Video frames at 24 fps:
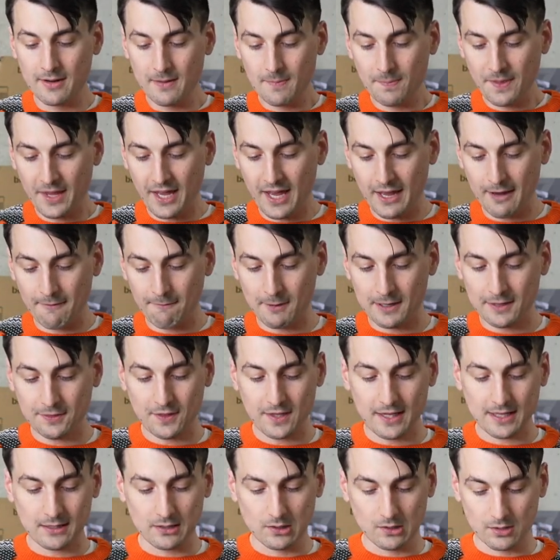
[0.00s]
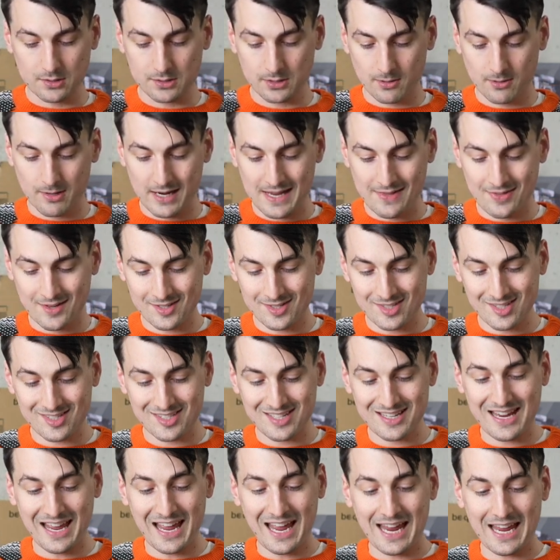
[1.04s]
Everything looks great. This is an
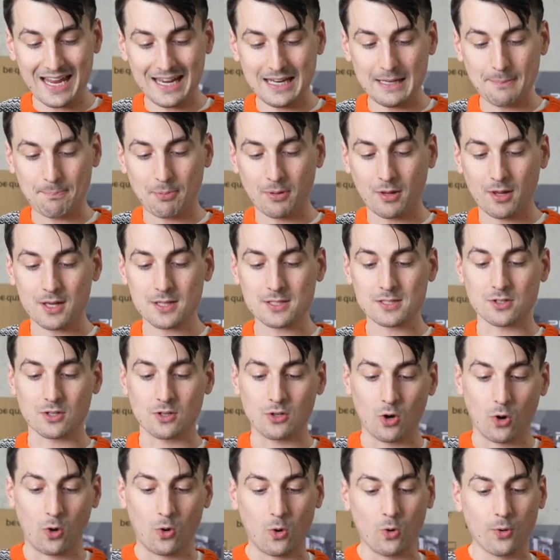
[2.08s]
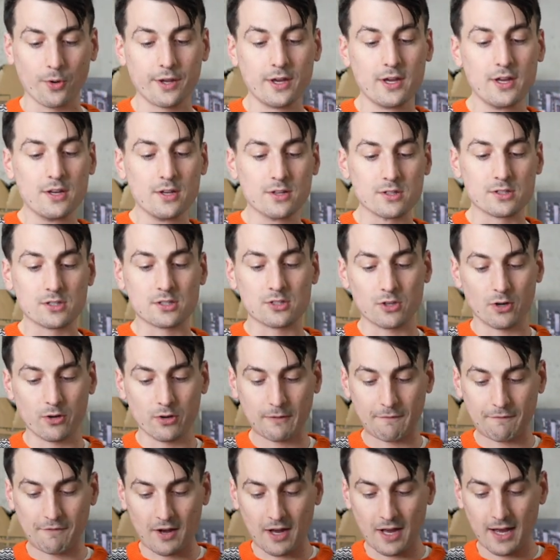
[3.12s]
eighty plus gold
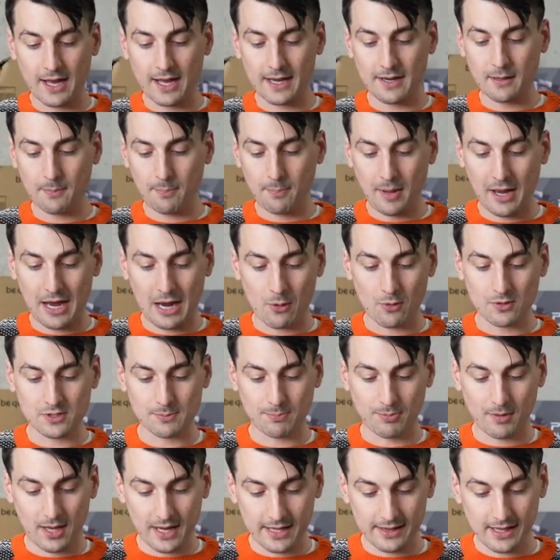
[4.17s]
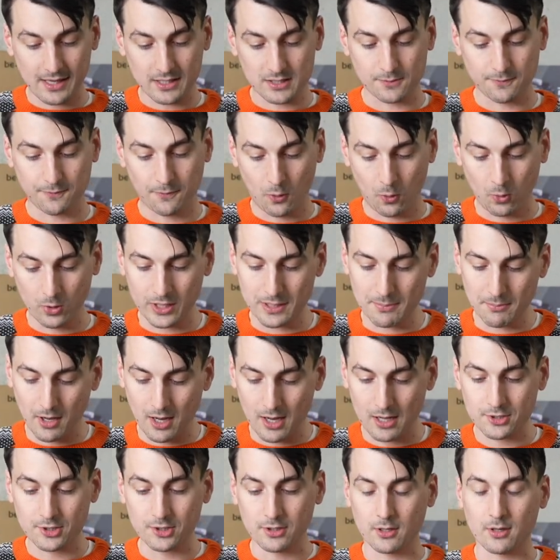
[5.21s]
certified power supply that's fully
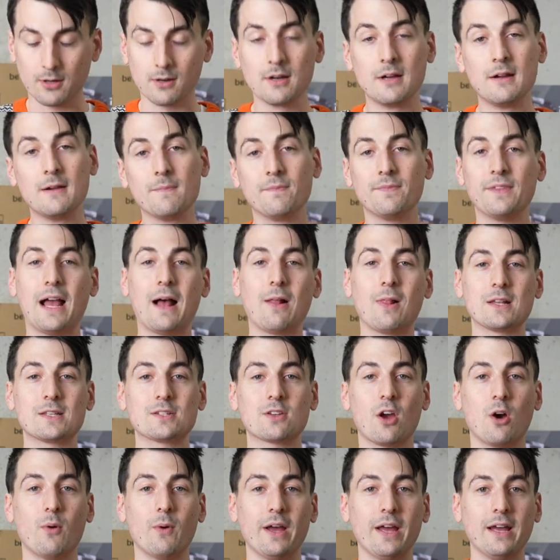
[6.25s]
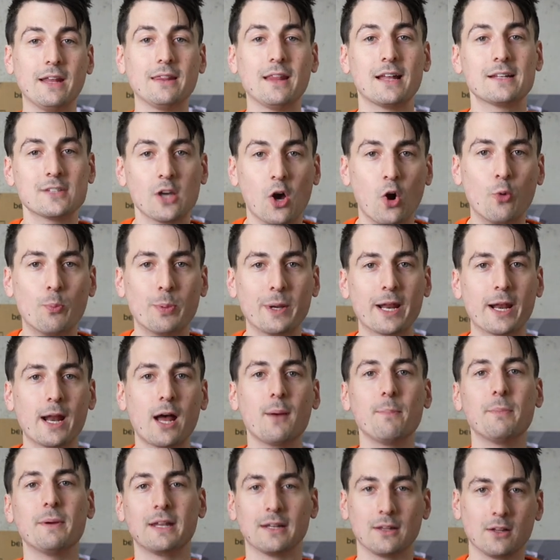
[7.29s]
modular. Now let's go ahead, let's open it up
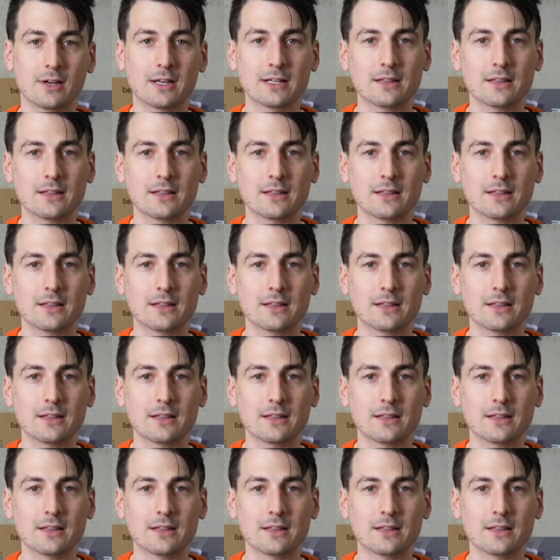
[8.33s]
and look at the